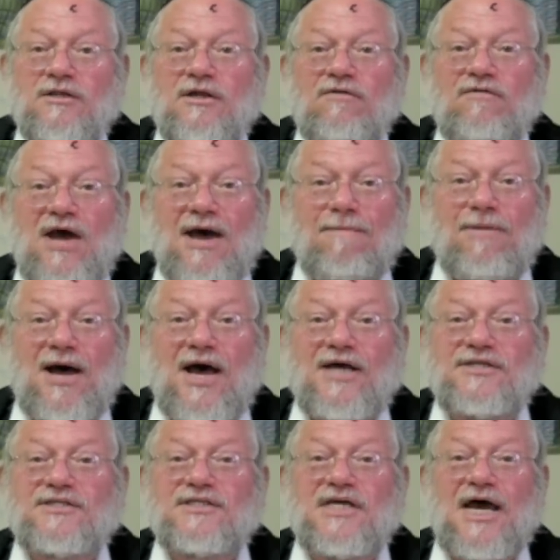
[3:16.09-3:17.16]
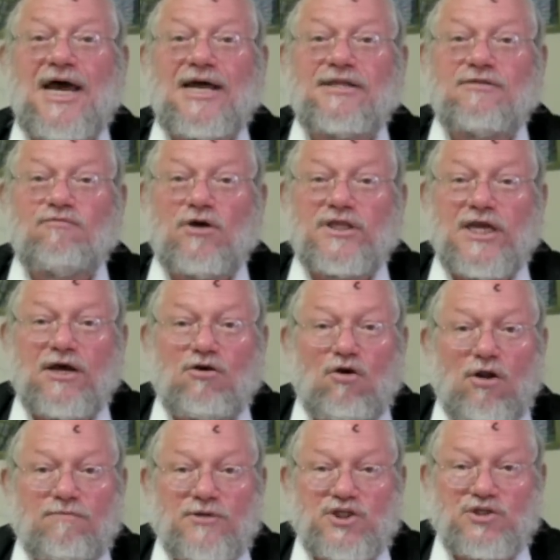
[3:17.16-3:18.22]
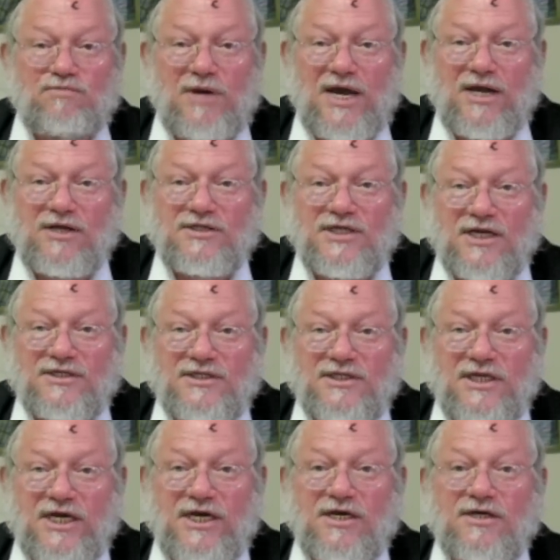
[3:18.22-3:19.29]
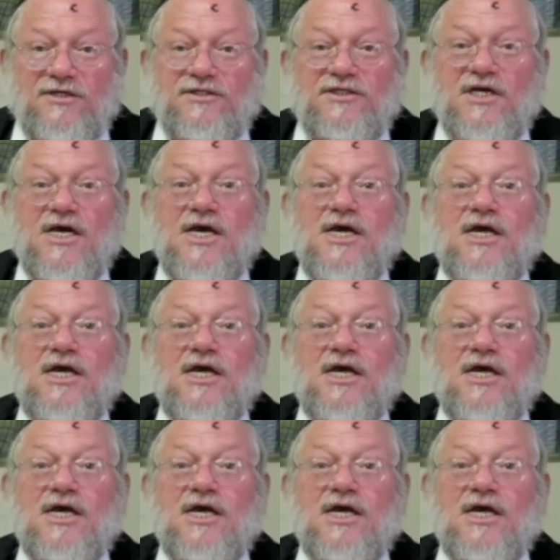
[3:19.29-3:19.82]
The rabbis and what they call Mishmeres Hatznius,